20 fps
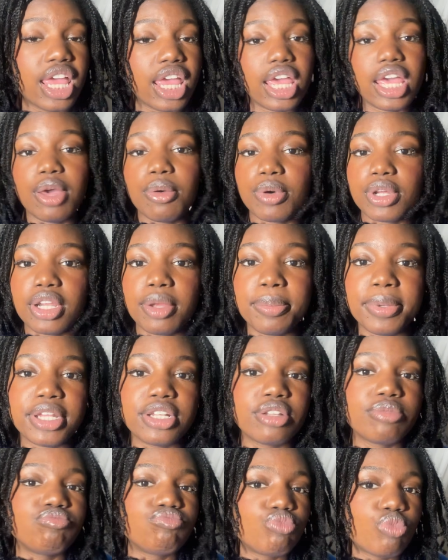it would have been
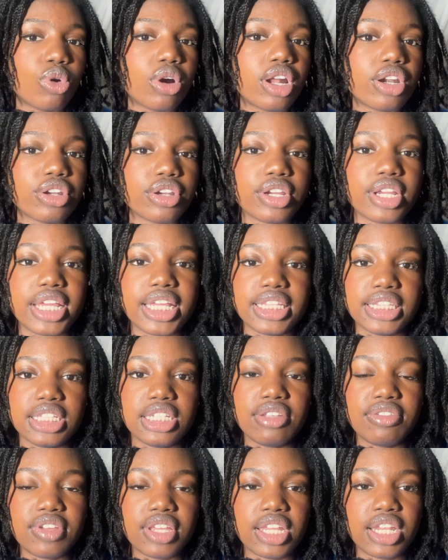water and
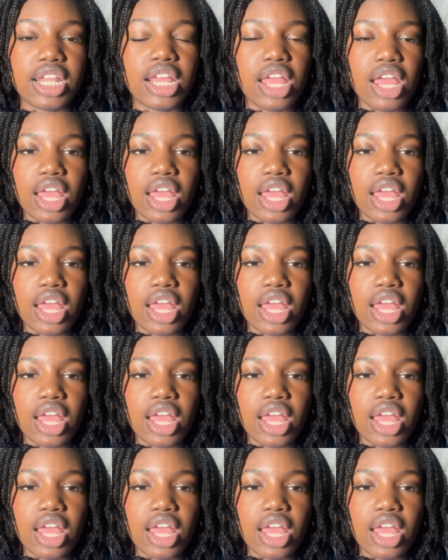leave-in.